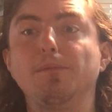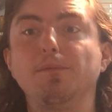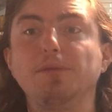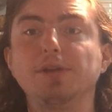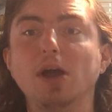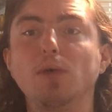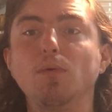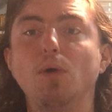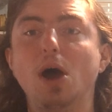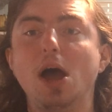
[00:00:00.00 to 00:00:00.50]

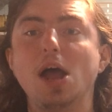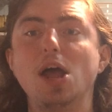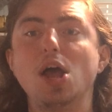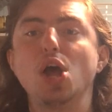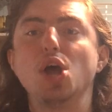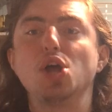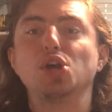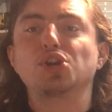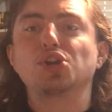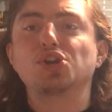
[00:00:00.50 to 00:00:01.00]
We don't want
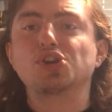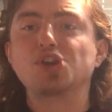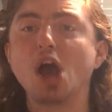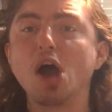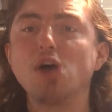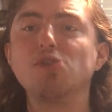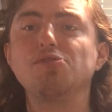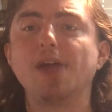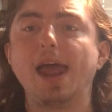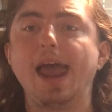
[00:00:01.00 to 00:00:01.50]

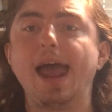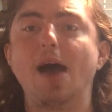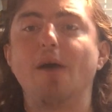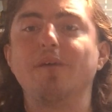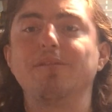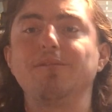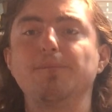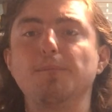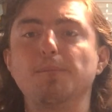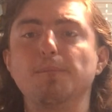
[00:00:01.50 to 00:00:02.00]
showdown,